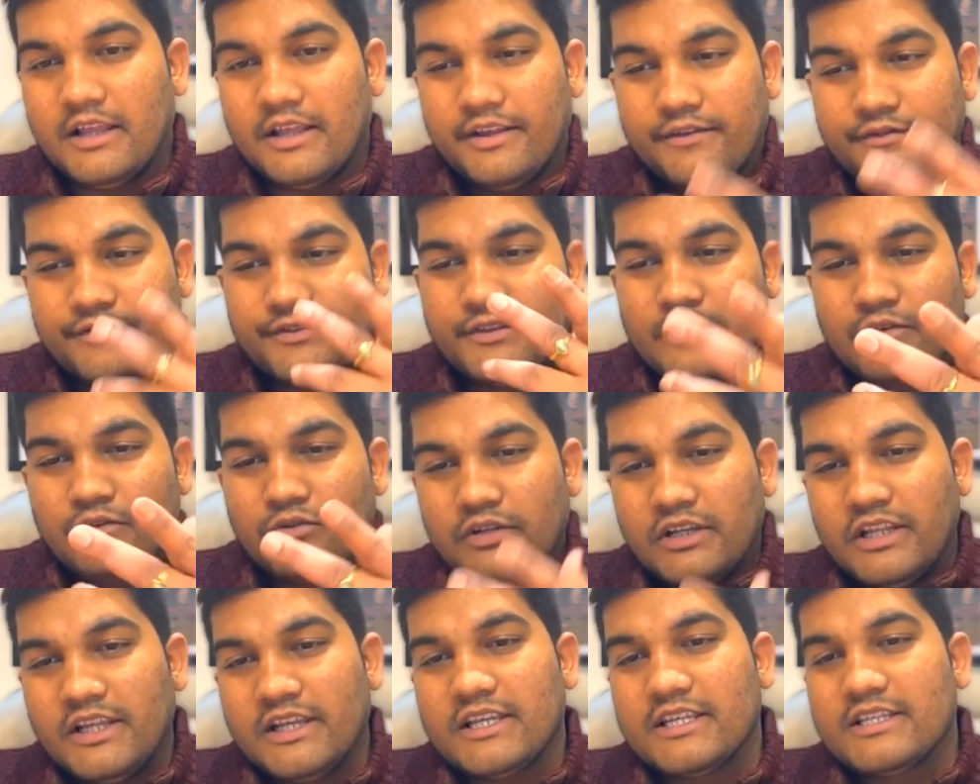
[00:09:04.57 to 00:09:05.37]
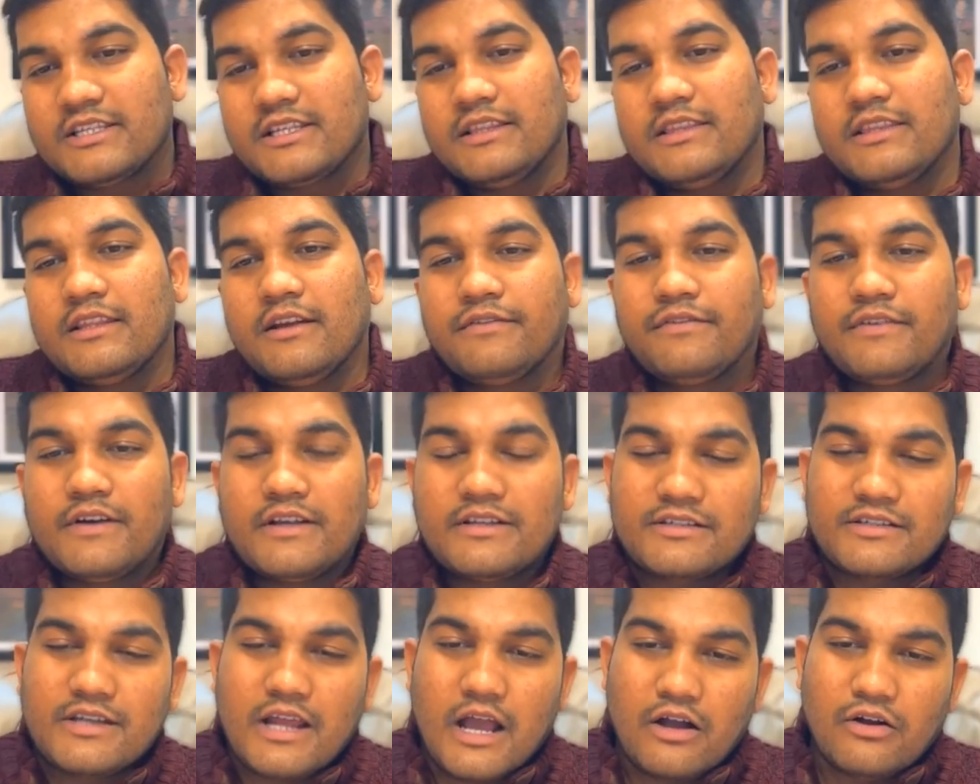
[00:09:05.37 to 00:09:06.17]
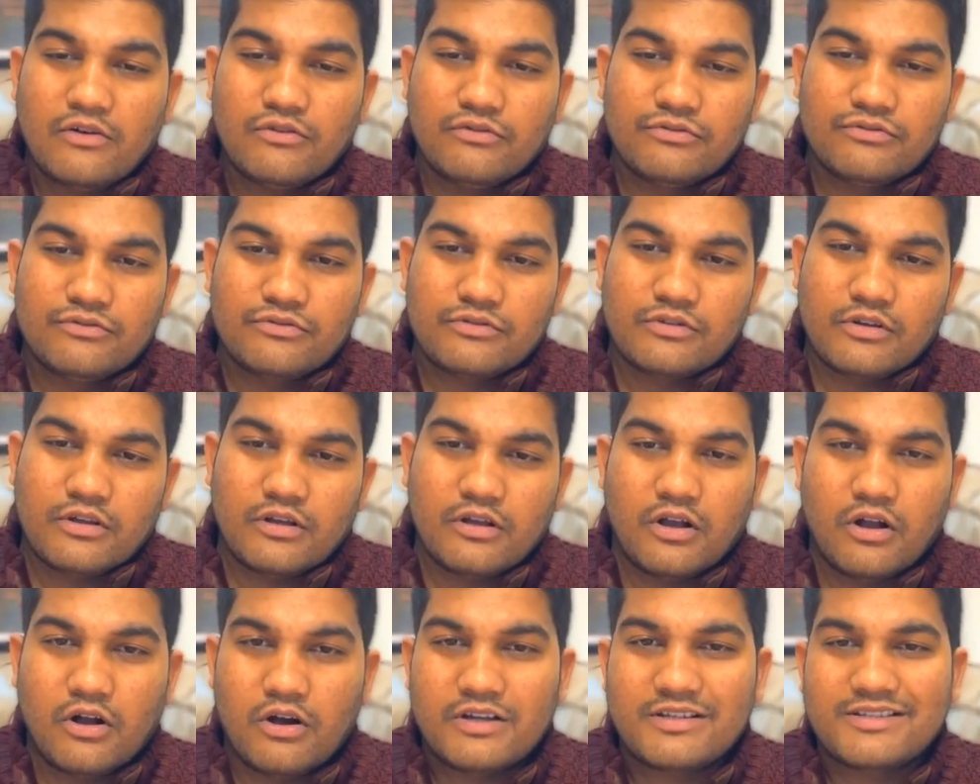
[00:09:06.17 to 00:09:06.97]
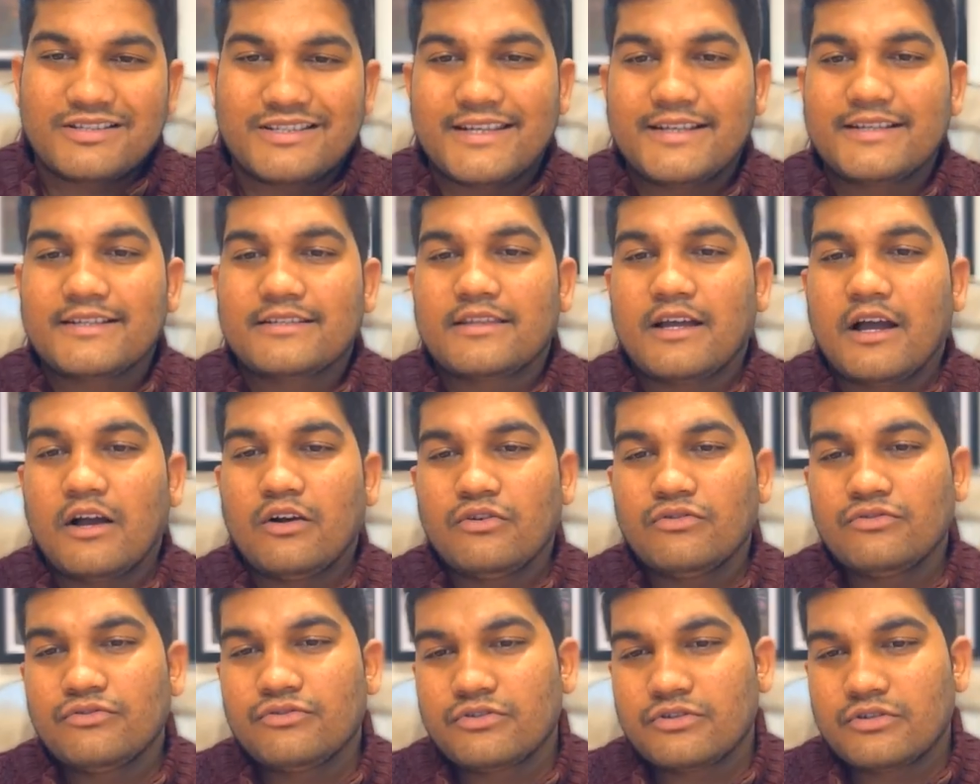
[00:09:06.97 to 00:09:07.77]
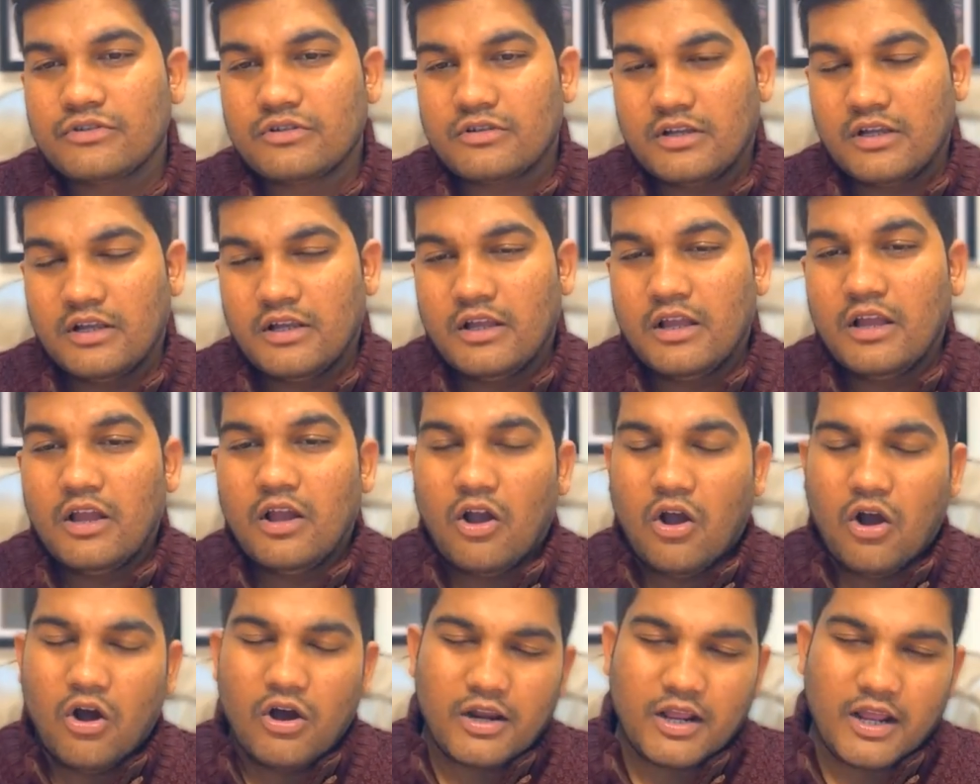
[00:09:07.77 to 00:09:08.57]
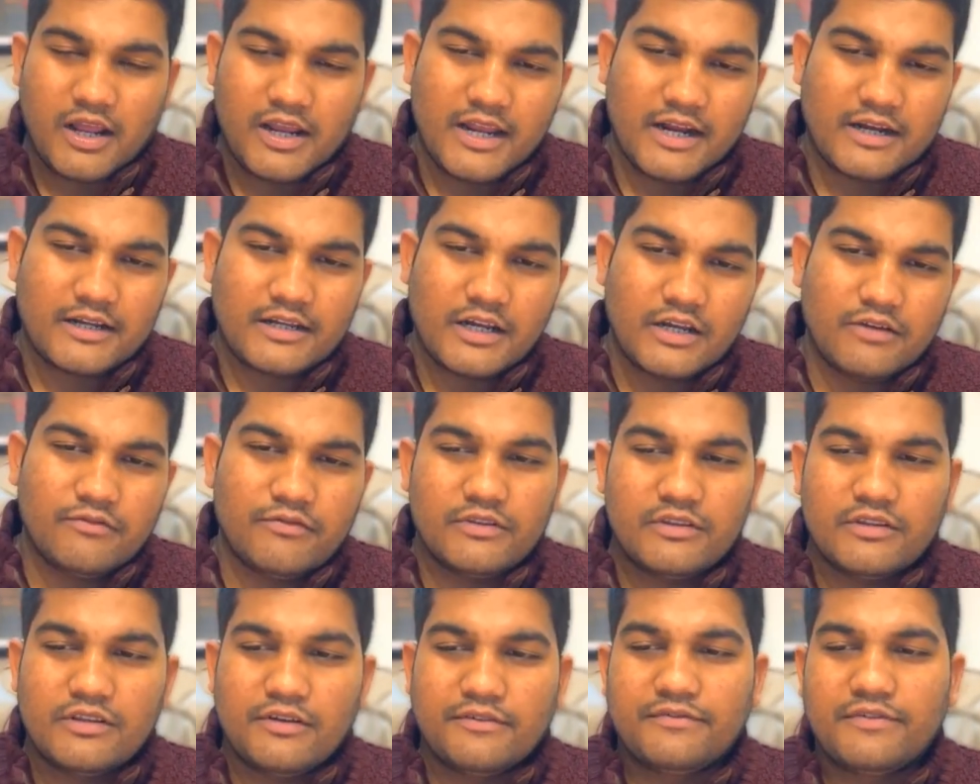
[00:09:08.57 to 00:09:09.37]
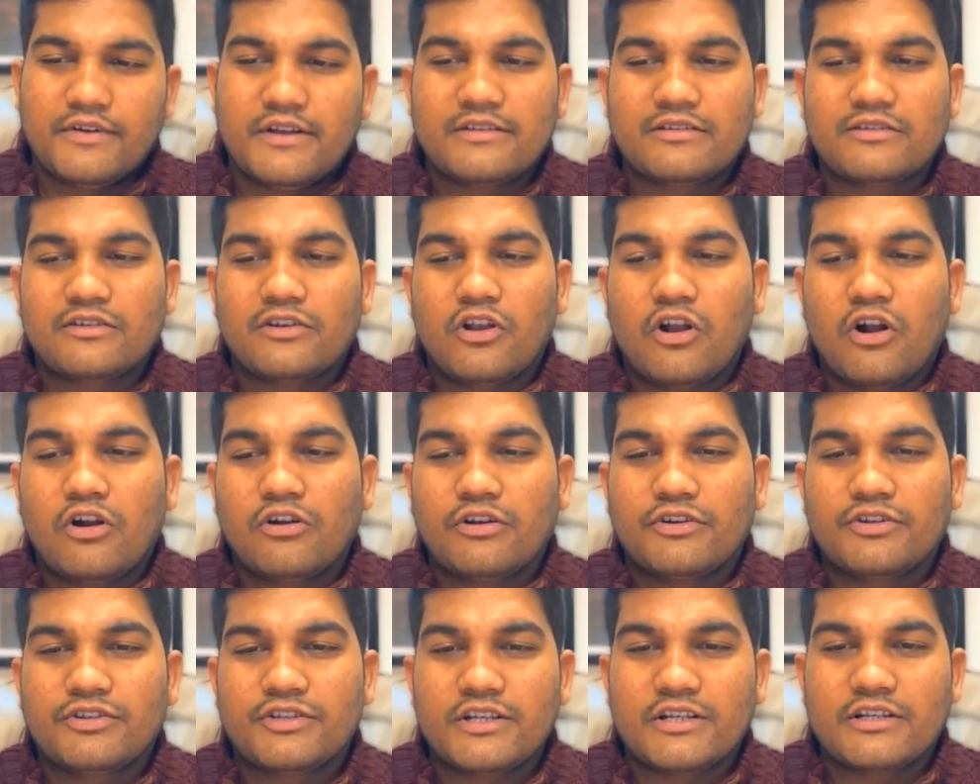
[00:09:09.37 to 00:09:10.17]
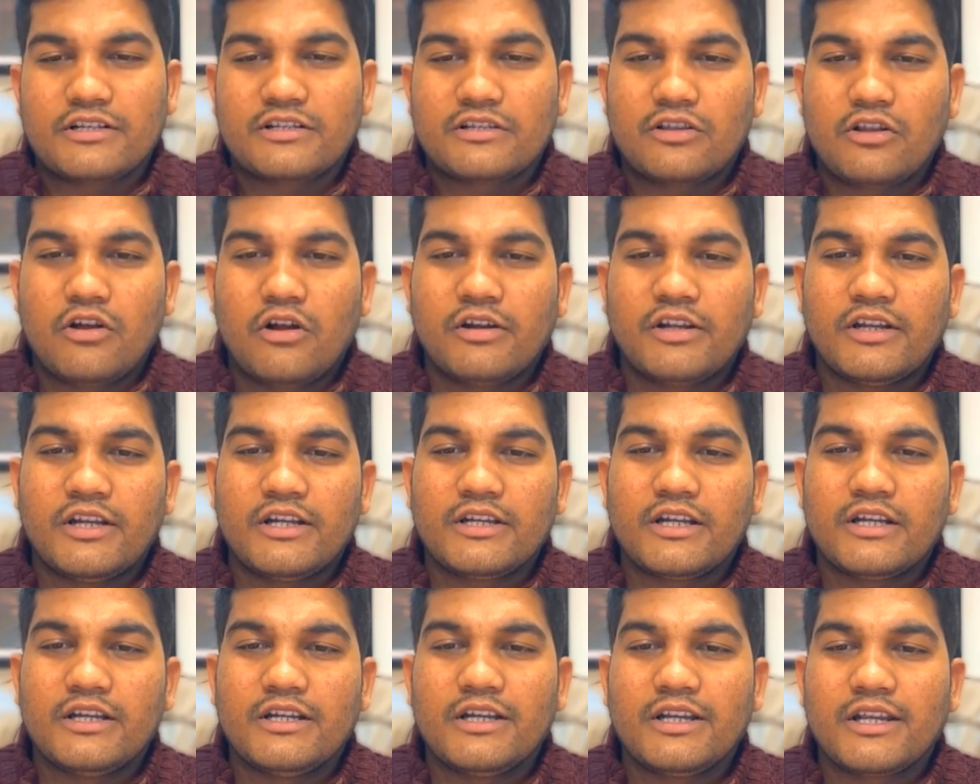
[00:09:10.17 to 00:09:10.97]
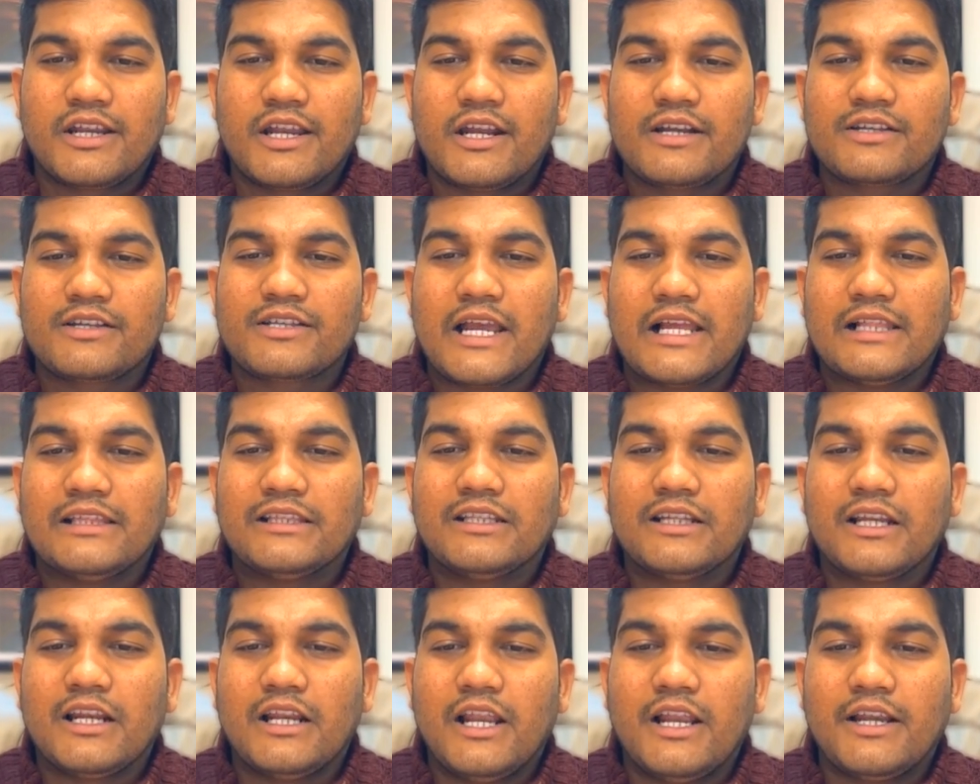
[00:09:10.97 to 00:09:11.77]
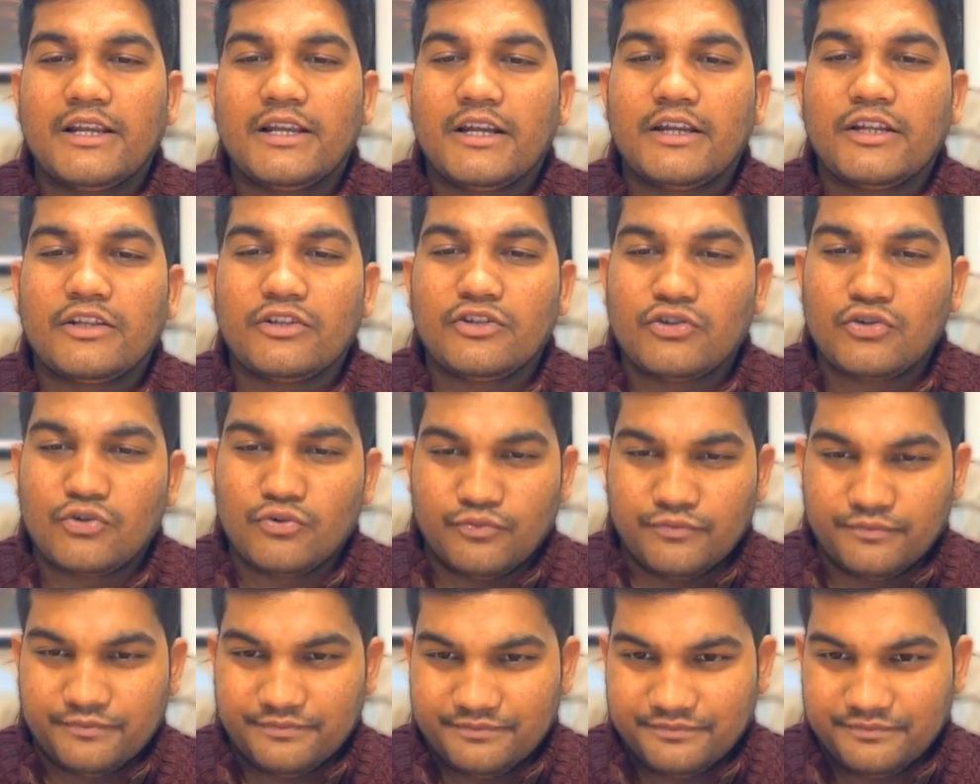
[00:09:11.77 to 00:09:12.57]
If the Gulika is in the first house or sixth house or connected with the first lord or sixth lord, it indicates health related issue